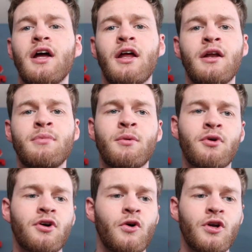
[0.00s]
and people
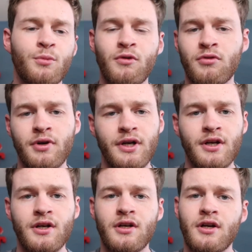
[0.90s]
are calling him
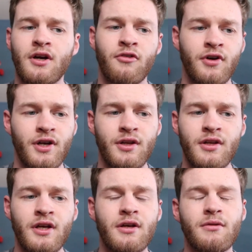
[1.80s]
overrated already.
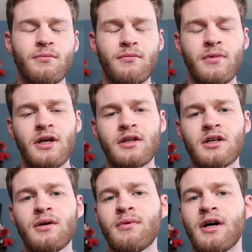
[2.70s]
Like, man,
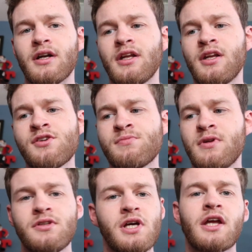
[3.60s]
come on. There's
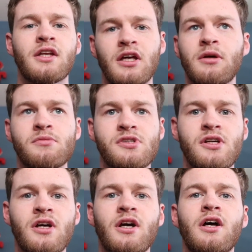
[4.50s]
been 10 games.
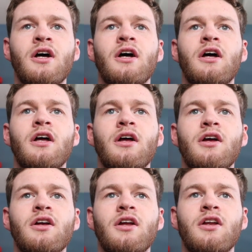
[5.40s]

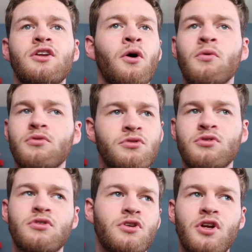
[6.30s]
Don't,
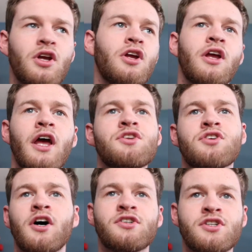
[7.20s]
you can't
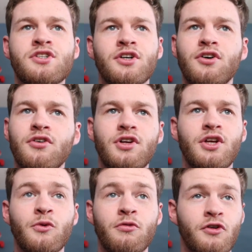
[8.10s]
judge until
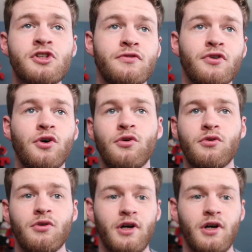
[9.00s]
you, first of all,